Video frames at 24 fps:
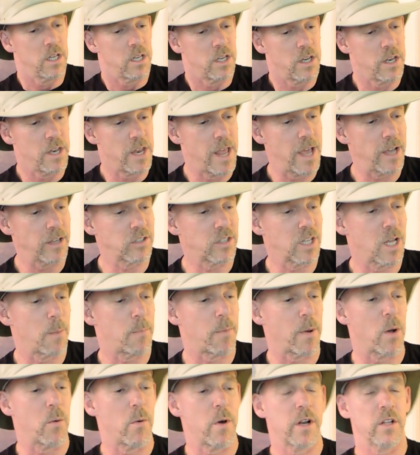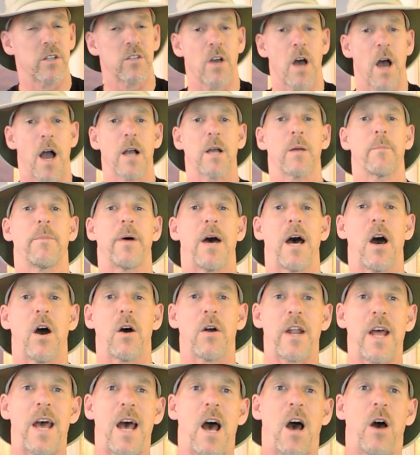next up, I want to talk
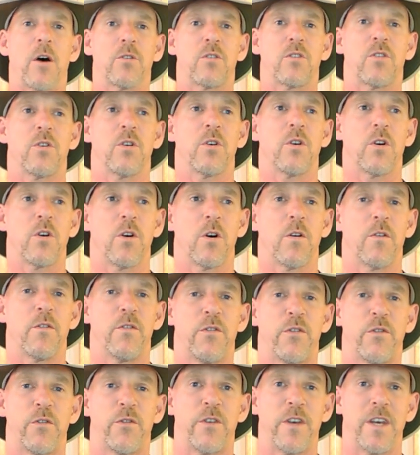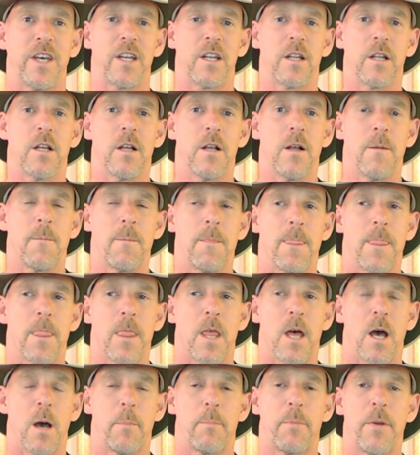about how to fit
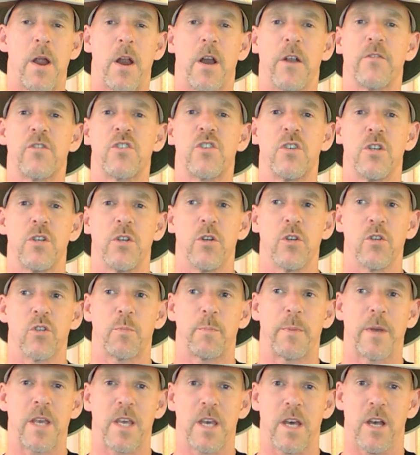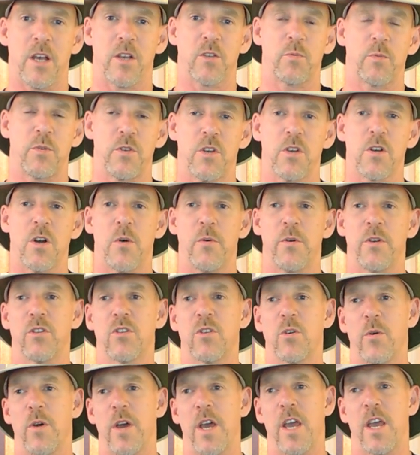a pair of shoes, because when you go
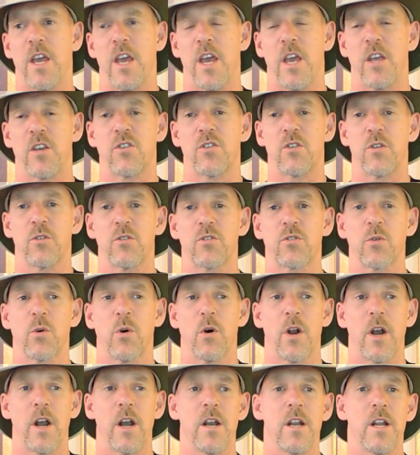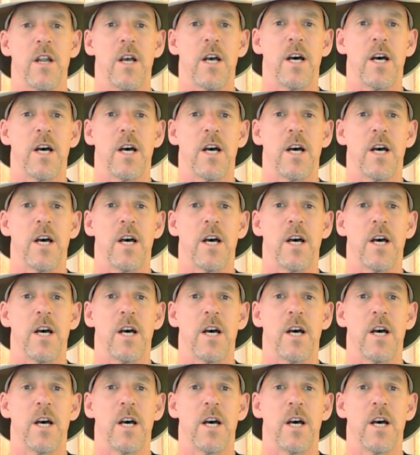into a shoe store,